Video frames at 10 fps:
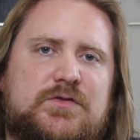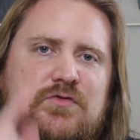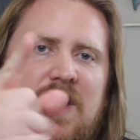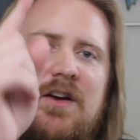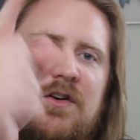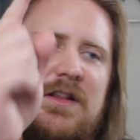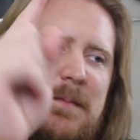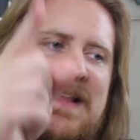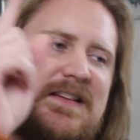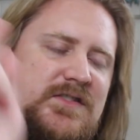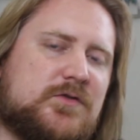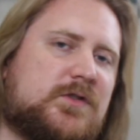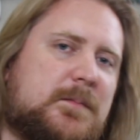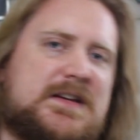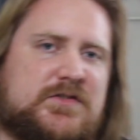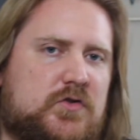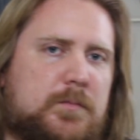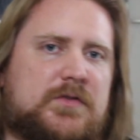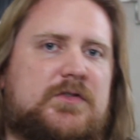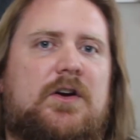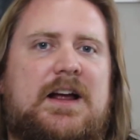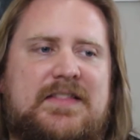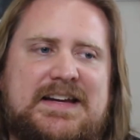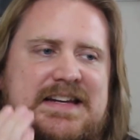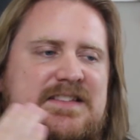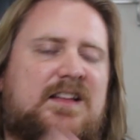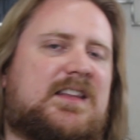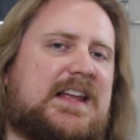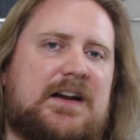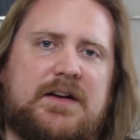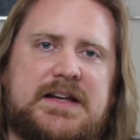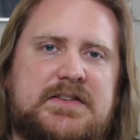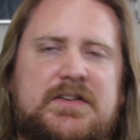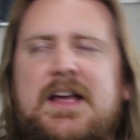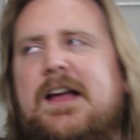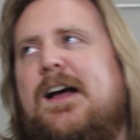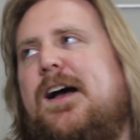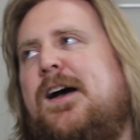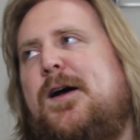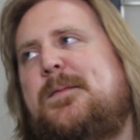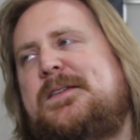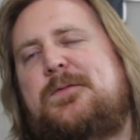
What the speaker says: So John Early, man, this dude could be a superstar. I think he's hilarious. I